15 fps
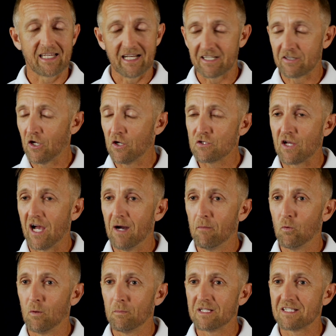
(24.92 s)
getting those
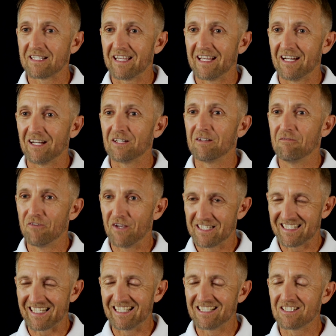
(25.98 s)
arm warmers out,
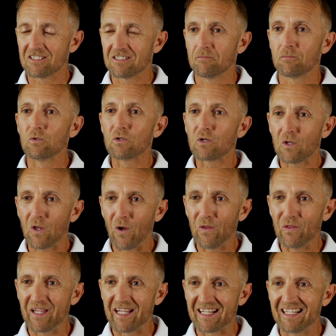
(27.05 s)
investing into some good
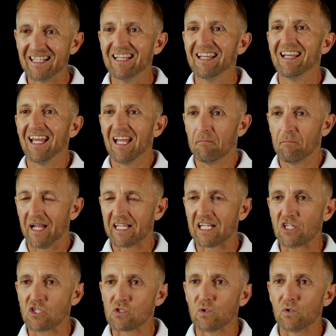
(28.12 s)
clothing, and
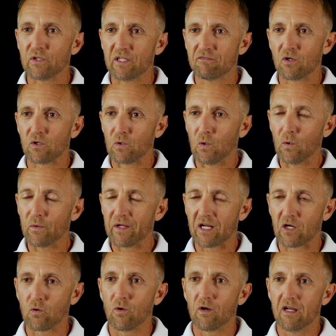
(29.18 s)
making sure that you've got all the
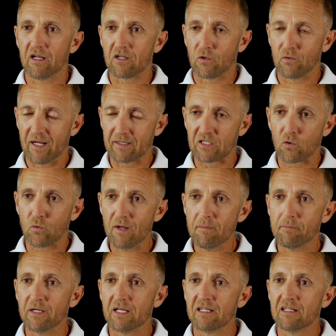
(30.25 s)
correct
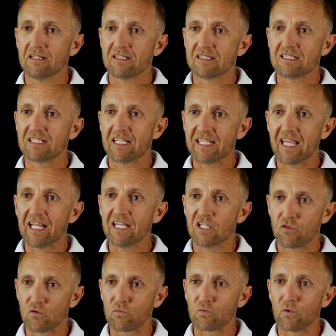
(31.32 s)
equipment to get
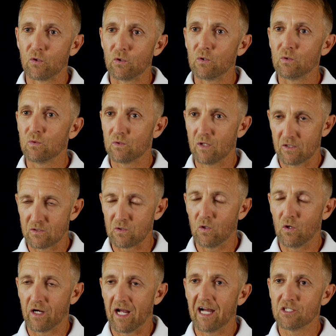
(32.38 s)
you through those
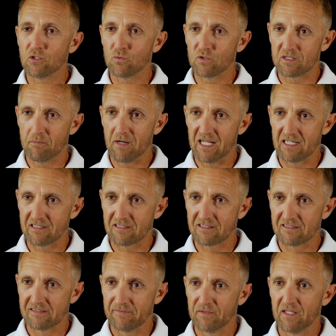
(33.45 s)
long, arduous
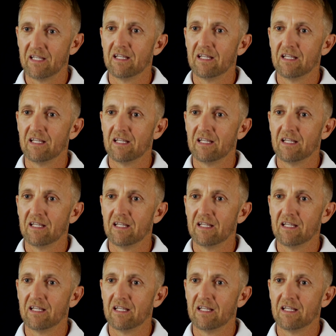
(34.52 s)
months.